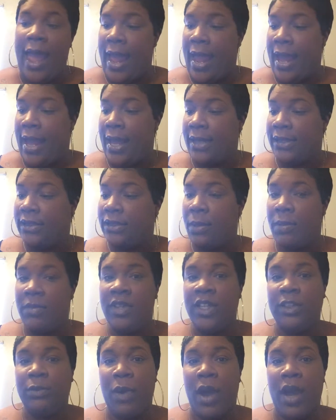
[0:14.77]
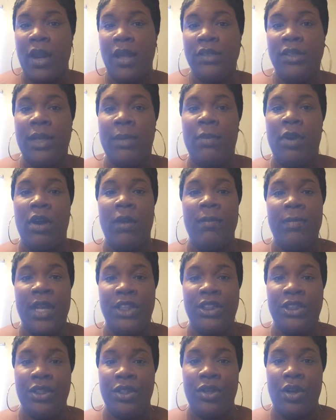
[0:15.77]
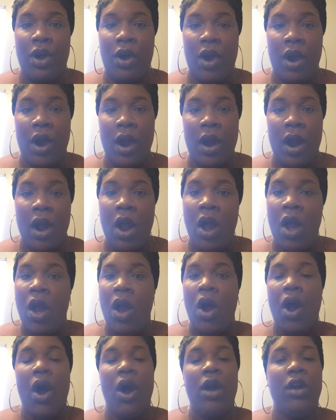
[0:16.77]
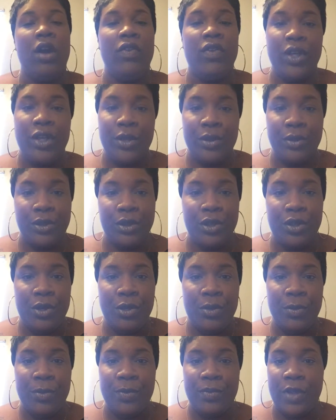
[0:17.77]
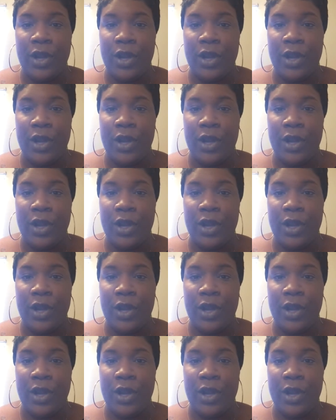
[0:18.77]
And some of these products that I'm going to mention are all over YouTube.